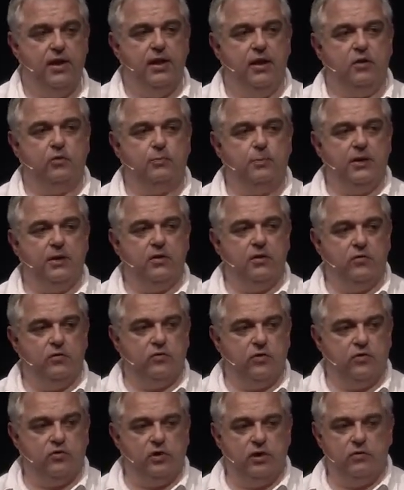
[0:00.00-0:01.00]
It's
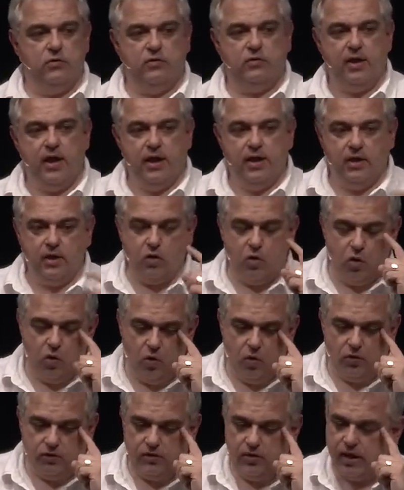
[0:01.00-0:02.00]
because she was
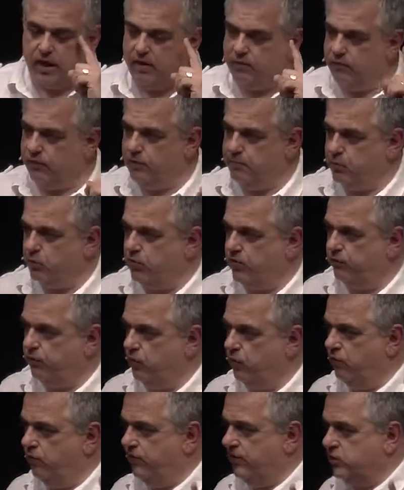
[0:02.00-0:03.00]
caught out of her
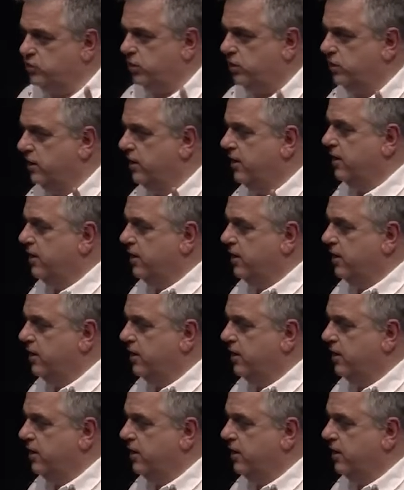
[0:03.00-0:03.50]
peripheral vision